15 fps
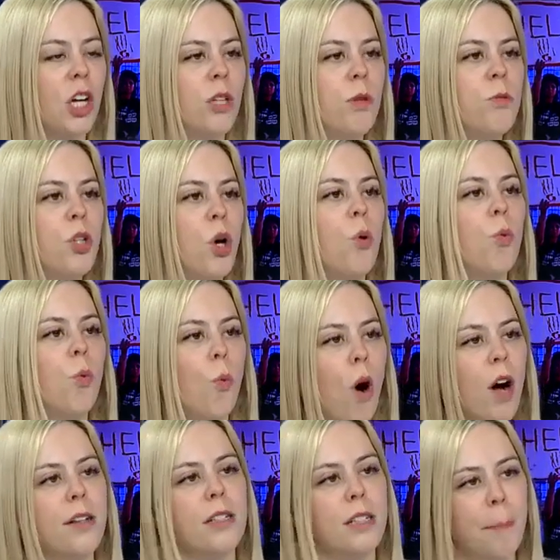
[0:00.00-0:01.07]
You don't
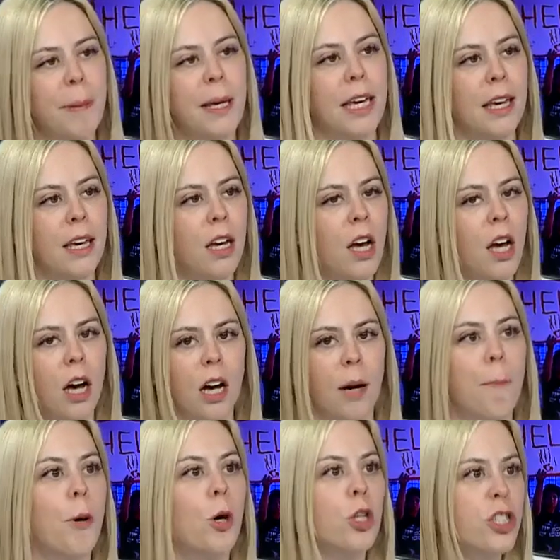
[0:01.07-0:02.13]
want to be
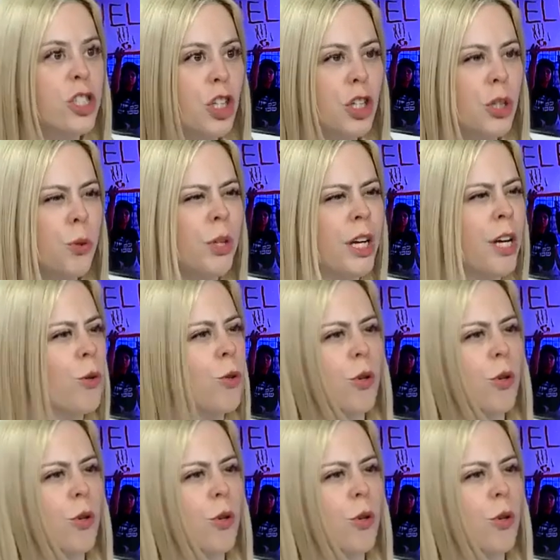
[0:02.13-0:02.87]
persecuting